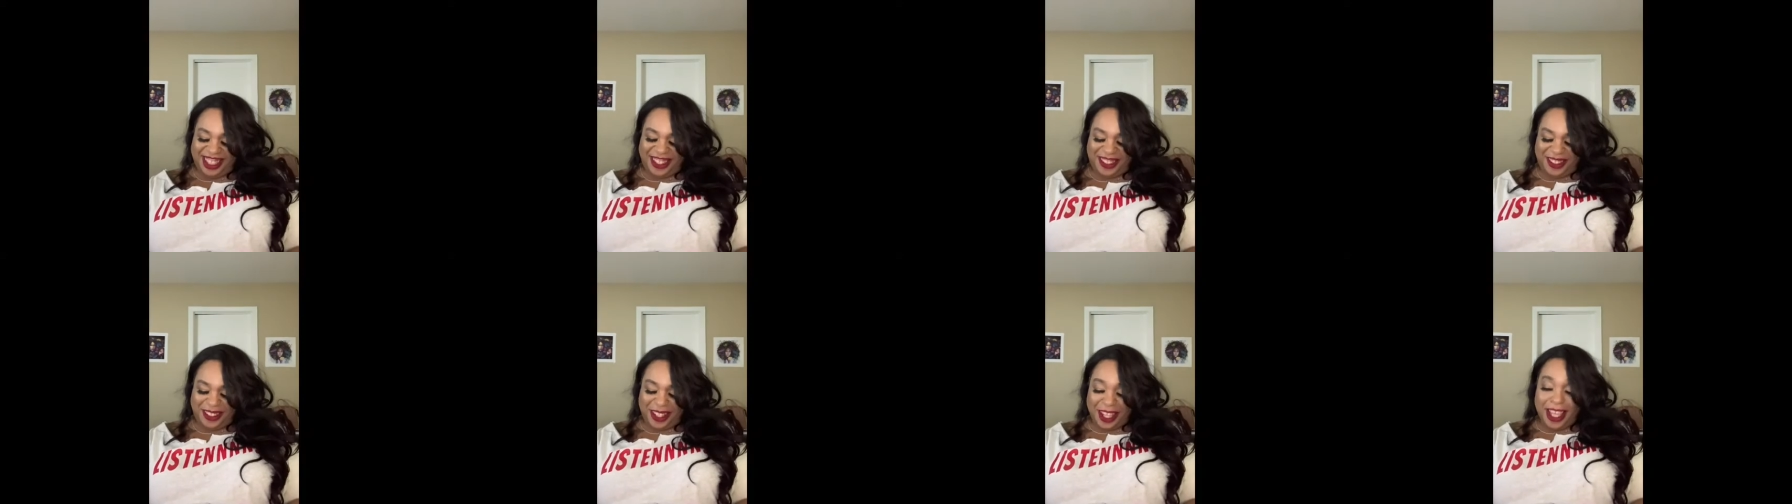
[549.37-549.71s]

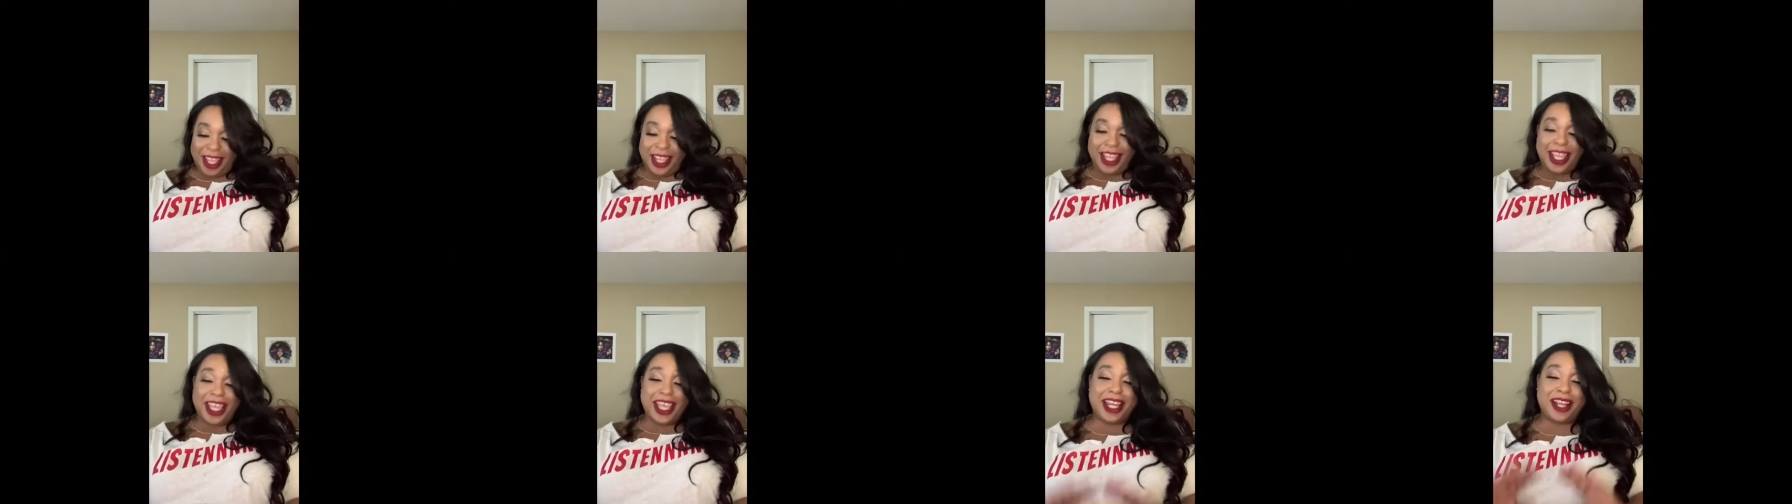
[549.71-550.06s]

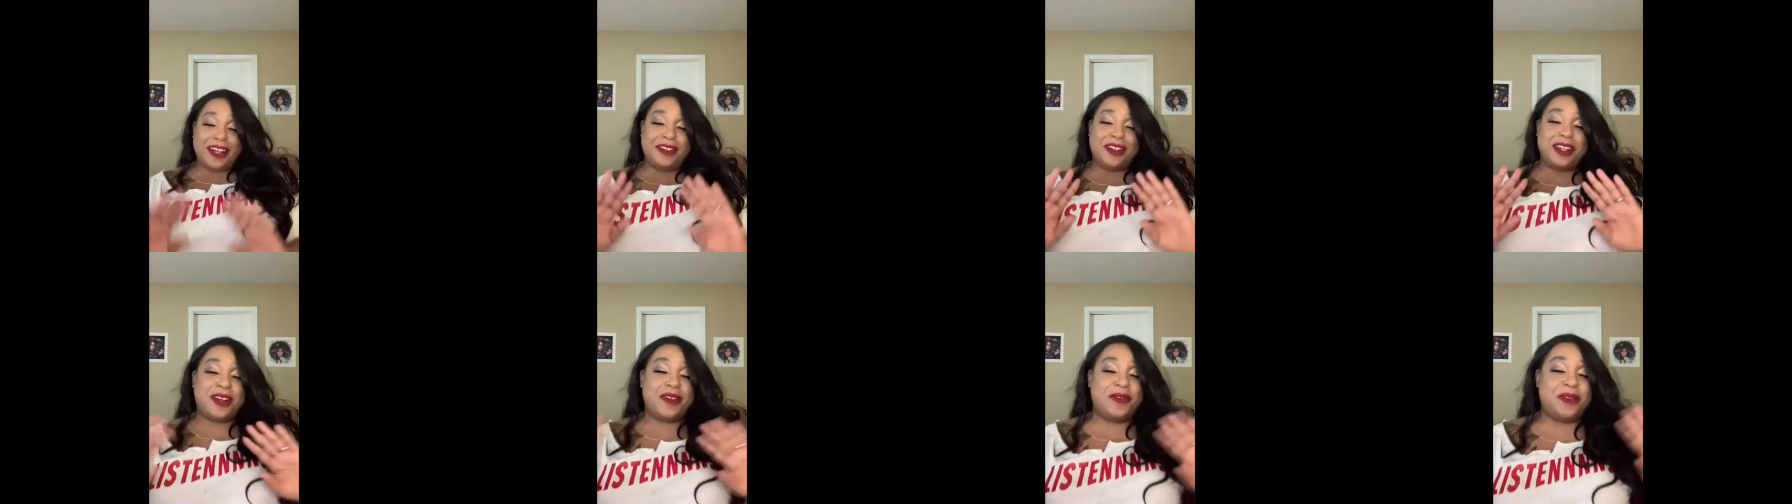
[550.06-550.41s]

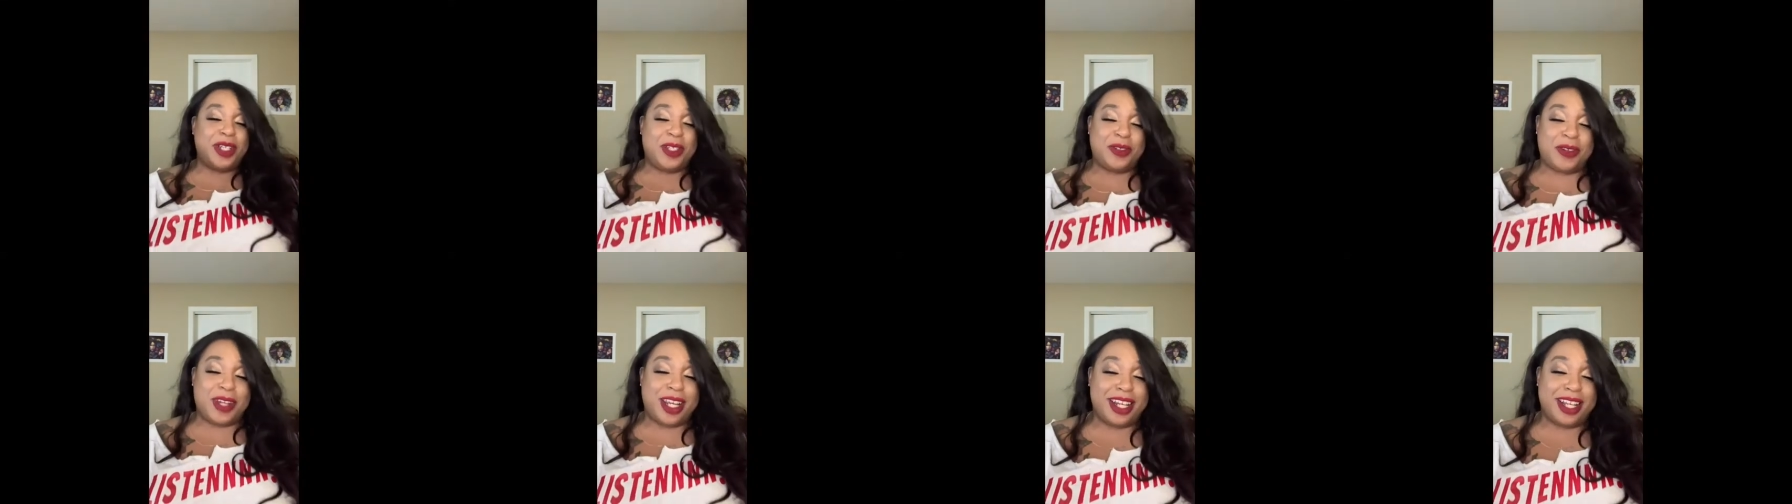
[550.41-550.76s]
don't know
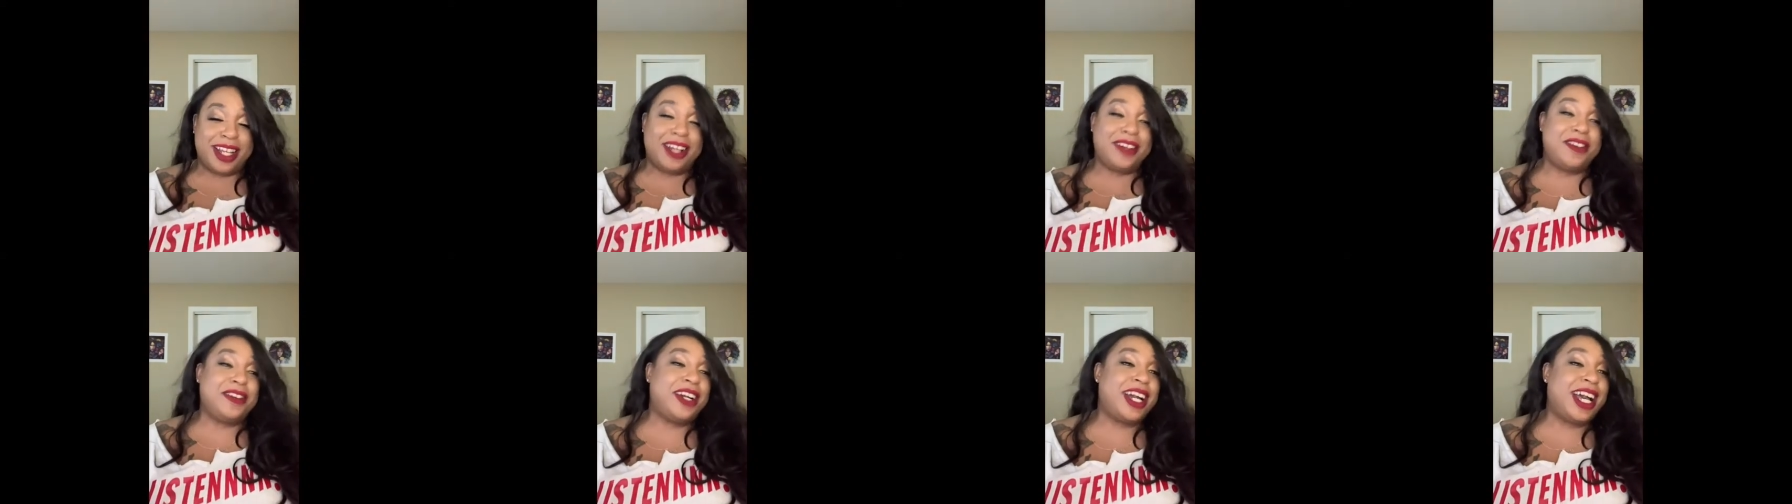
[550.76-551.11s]
which way to
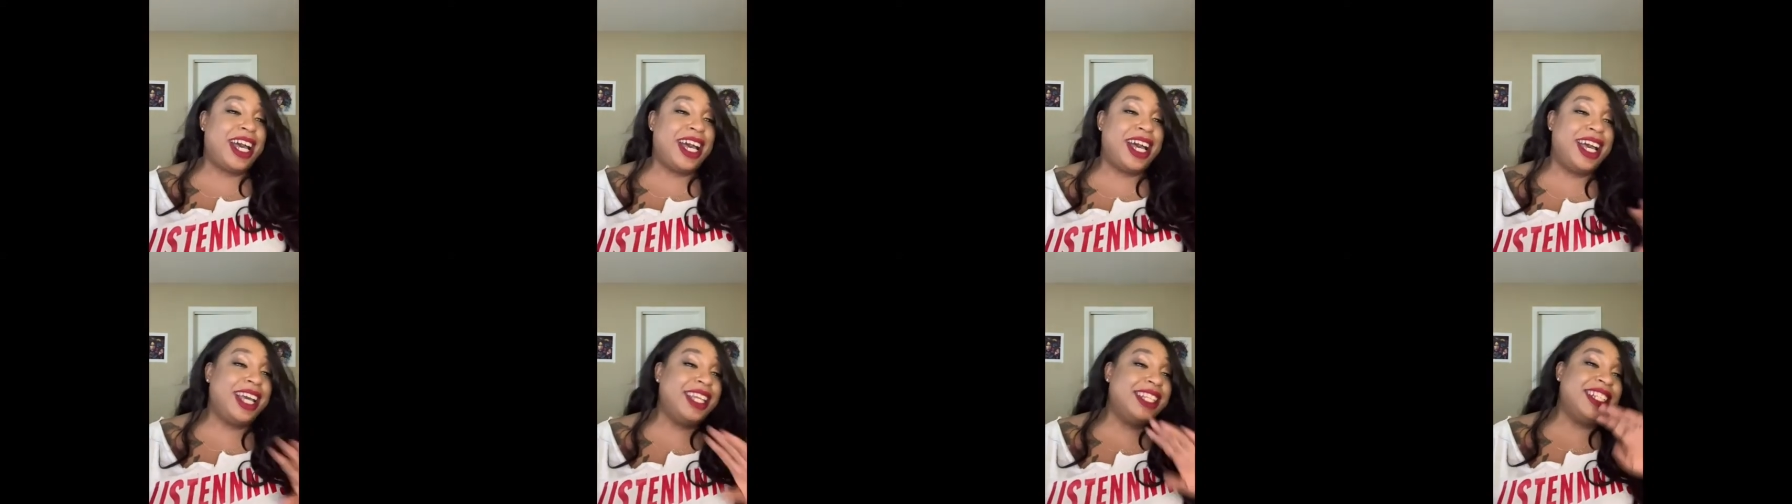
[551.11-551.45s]
go,
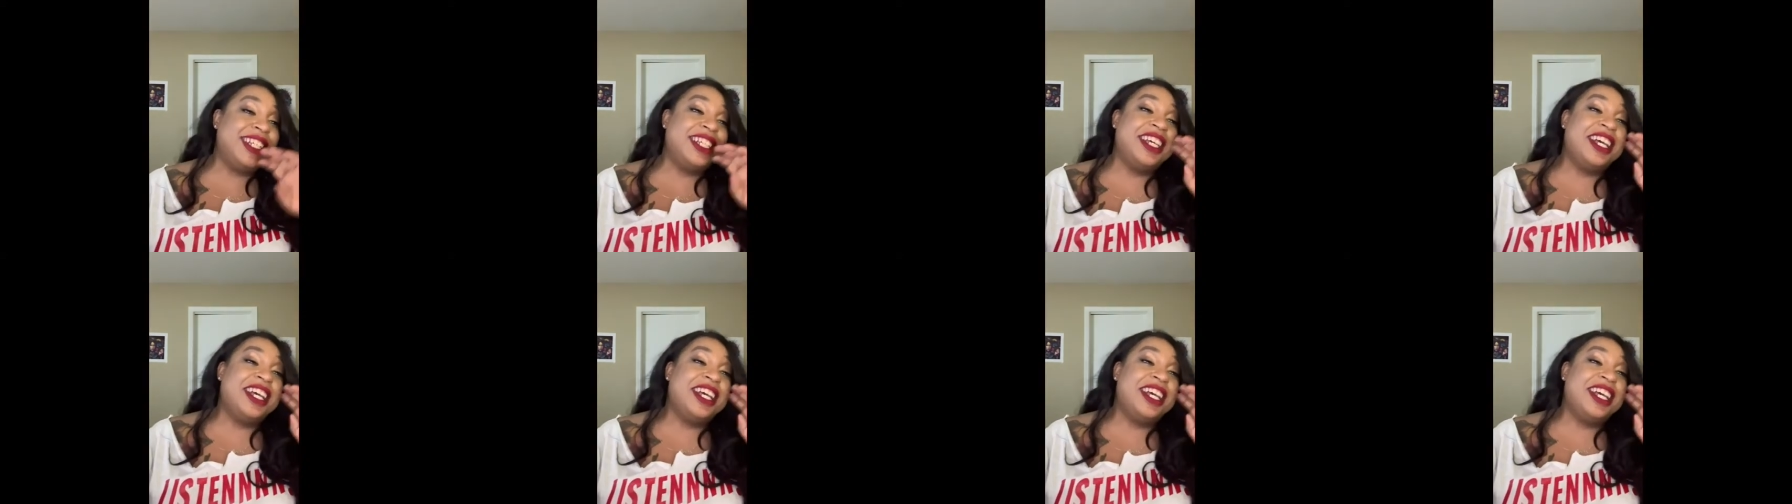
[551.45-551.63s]
God.